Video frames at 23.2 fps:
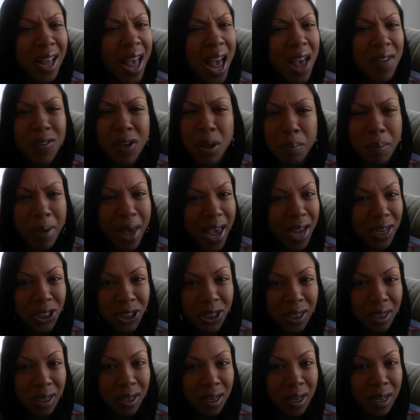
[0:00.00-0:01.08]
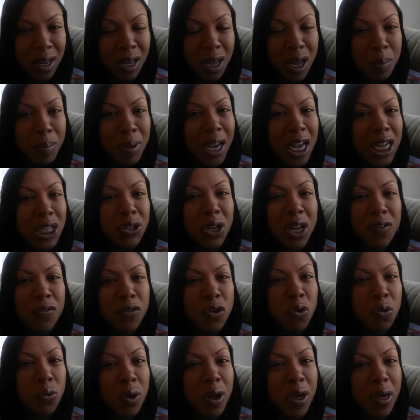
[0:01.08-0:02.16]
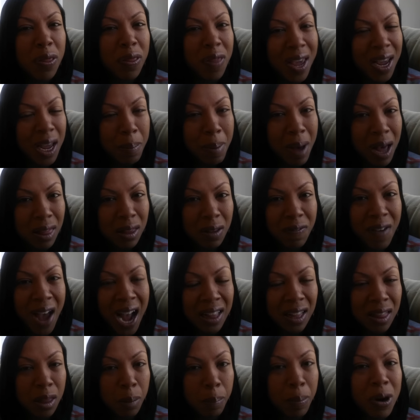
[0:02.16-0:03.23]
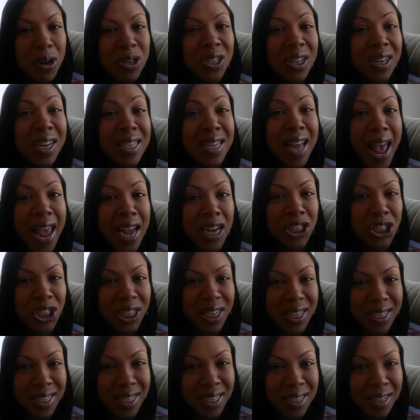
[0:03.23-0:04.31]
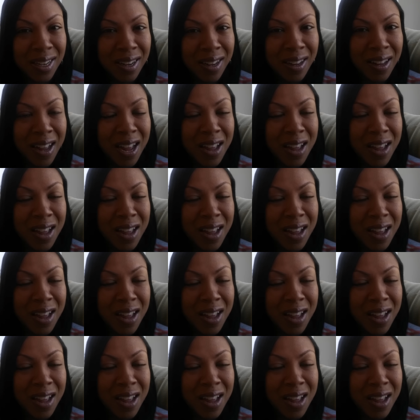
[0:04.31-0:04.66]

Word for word: Have compassion. Because if you think about the fact that the person is anxious,